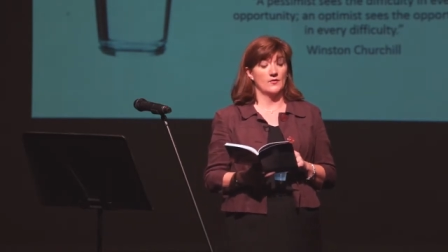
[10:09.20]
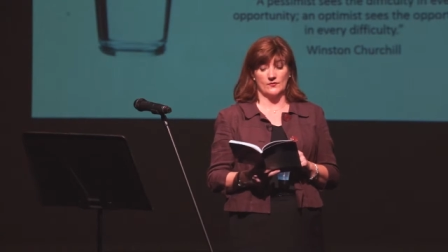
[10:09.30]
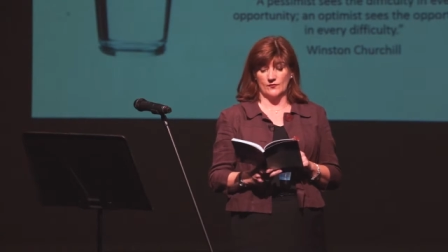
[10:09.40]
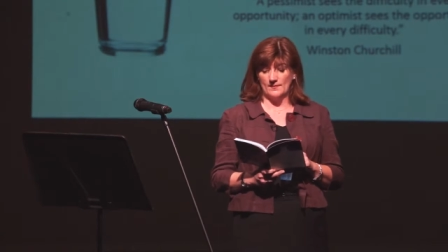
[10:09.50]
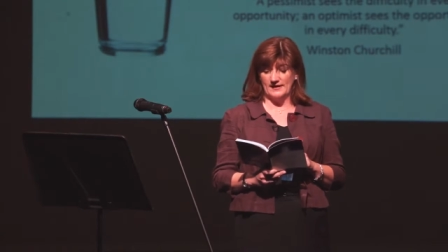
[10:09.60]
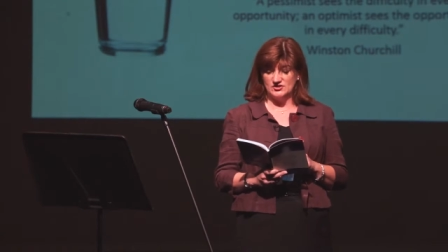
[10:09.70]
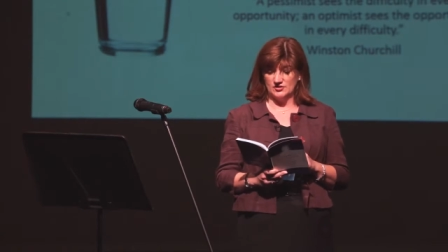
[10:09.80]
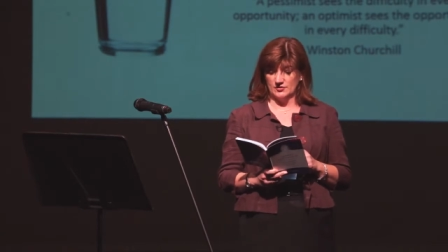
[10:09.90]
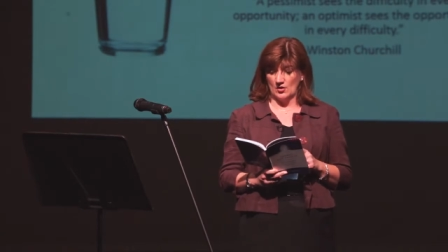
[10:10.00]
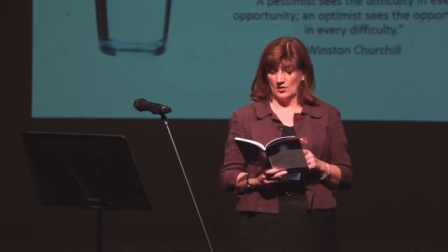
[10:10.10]
the
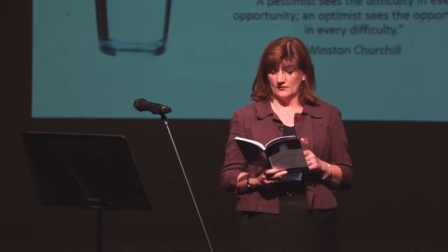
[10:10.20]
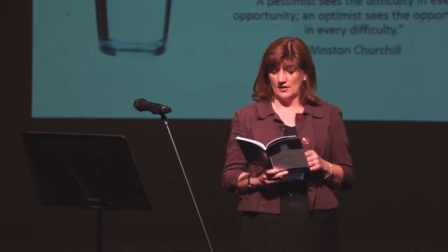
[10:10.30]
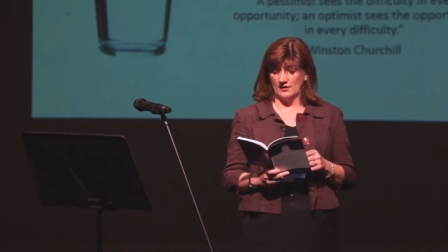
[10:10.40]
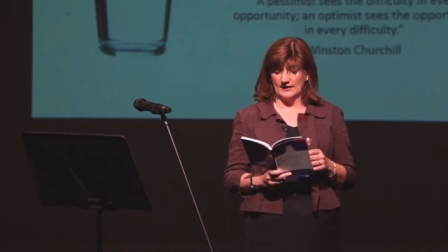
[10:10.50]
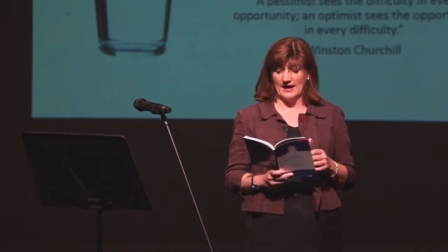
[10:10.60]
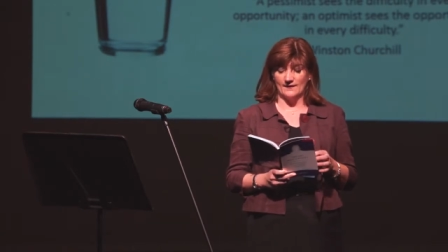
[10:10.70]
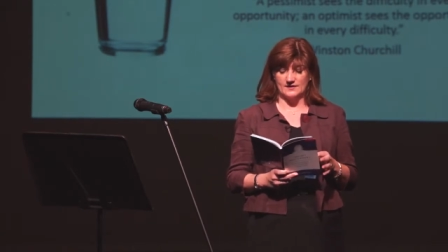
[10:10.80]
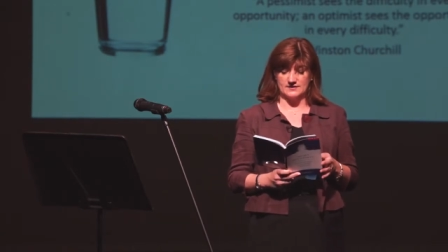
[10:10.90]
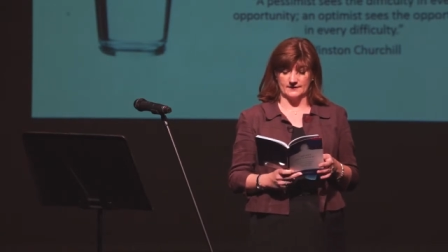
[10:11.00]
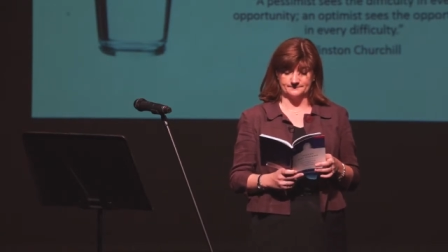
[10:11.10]
formation of our
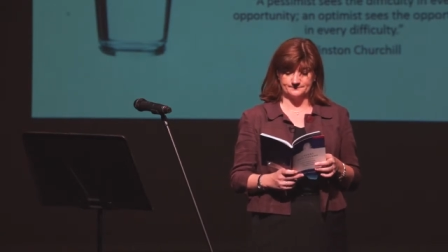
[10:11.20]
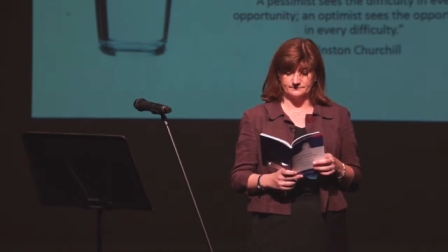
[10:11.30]
character.